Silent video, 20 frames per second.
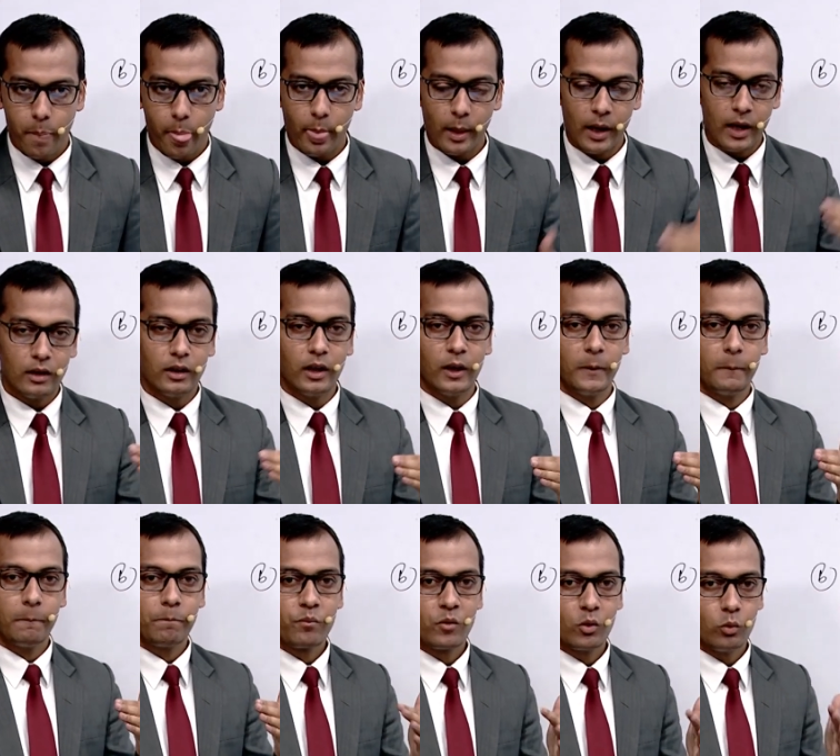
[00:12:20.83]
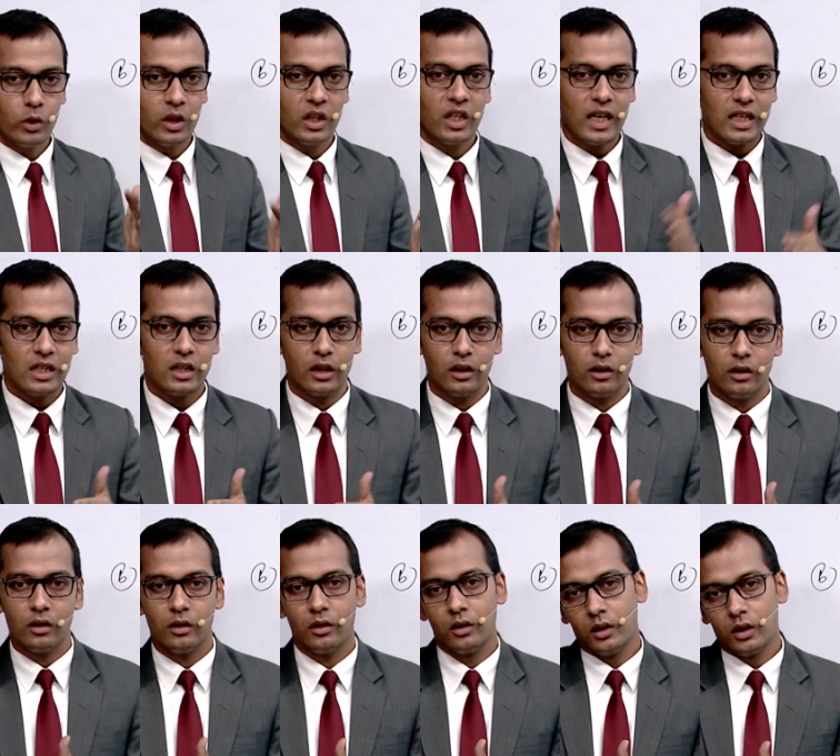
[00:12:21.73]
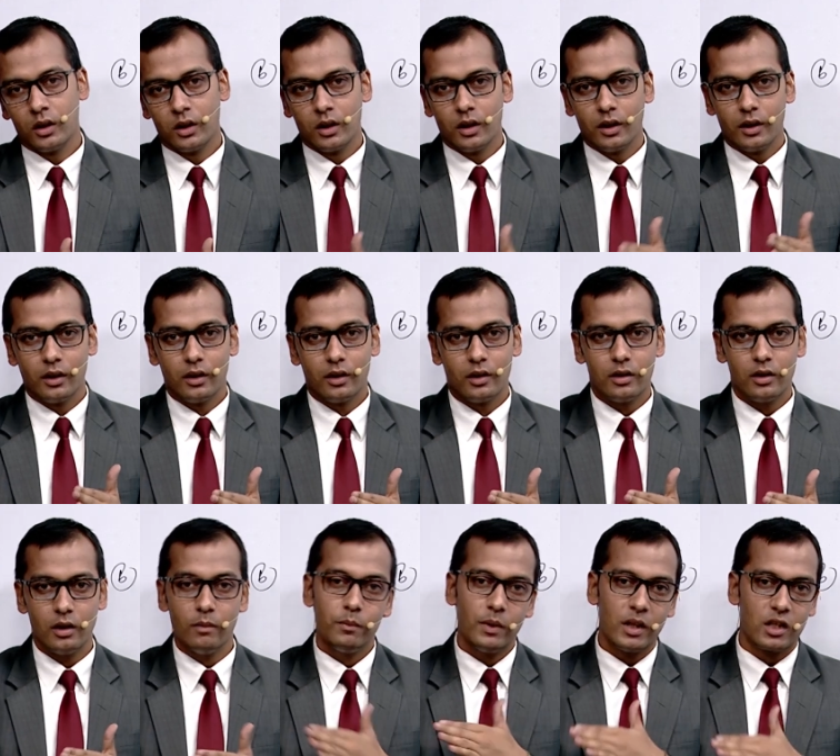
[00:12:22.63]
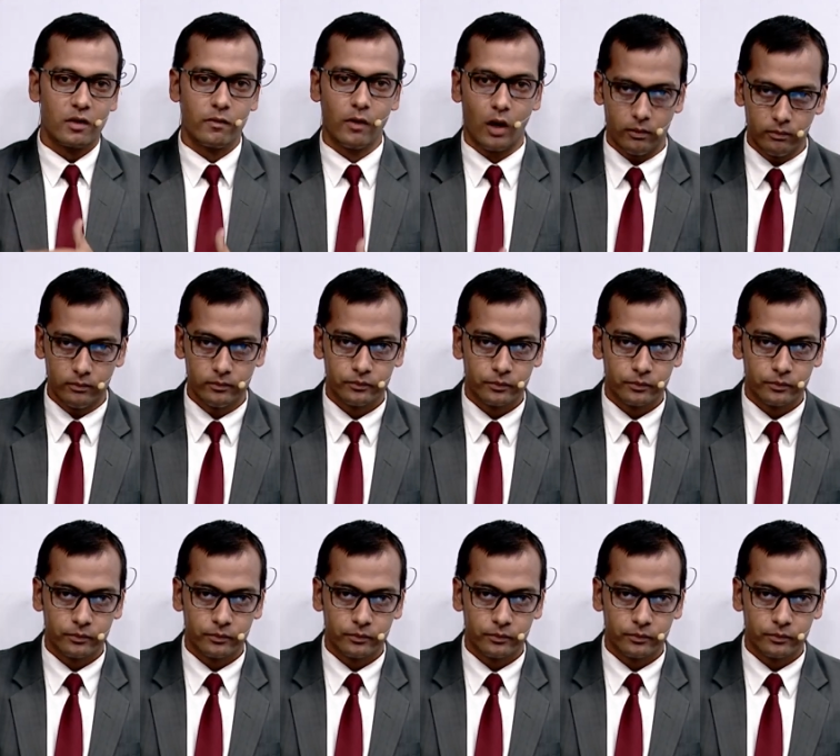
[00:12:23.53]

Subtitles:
and then we write in simplest form.